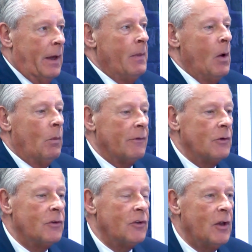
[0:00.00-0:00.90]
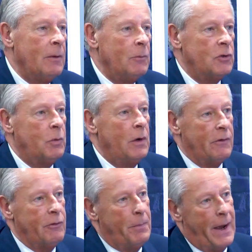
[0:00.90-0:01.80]
Yeah. Well, I've done so much
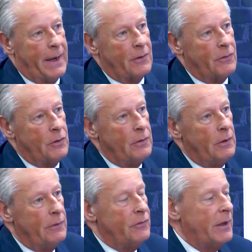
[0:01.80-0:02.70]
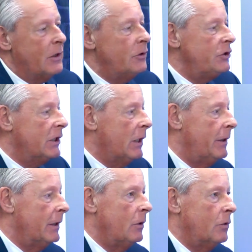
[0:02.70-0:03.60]
work for banks who've said, could you go
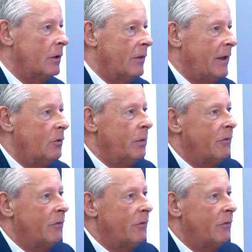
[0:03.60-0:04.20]
in and look at this?